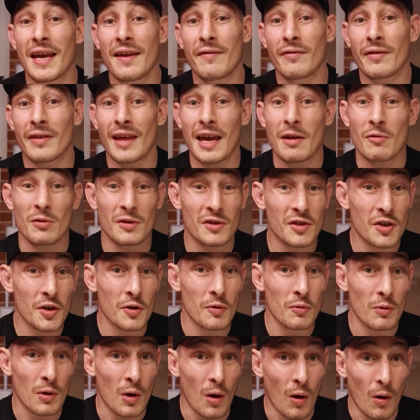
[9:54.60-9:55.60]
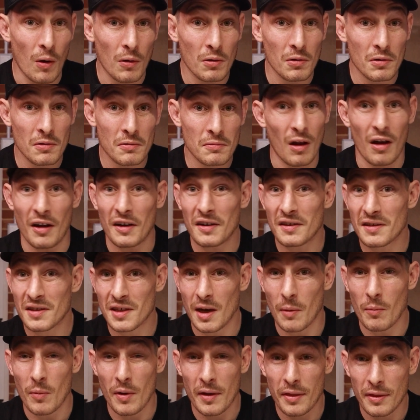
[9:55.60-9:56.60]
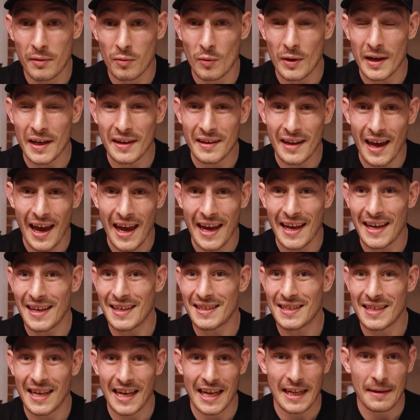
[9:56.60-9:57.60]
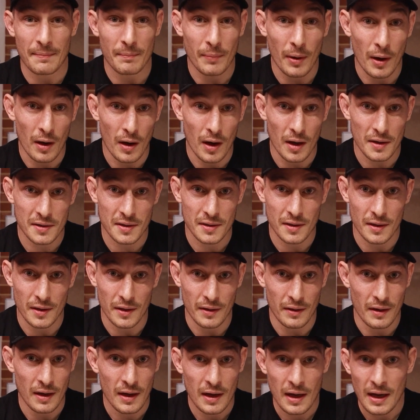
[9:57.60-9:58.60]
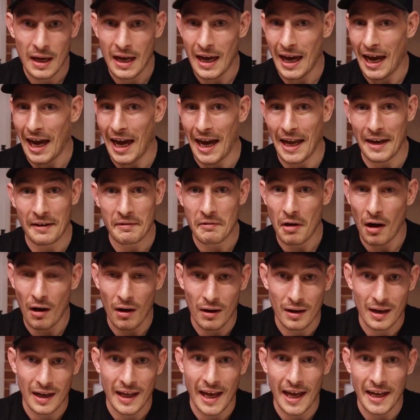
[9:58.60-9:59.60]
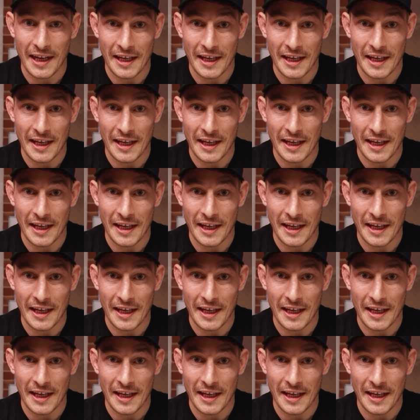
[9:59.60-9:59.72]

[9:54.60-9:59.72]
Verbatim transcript: either they were too long, like some were three days in person, and hardly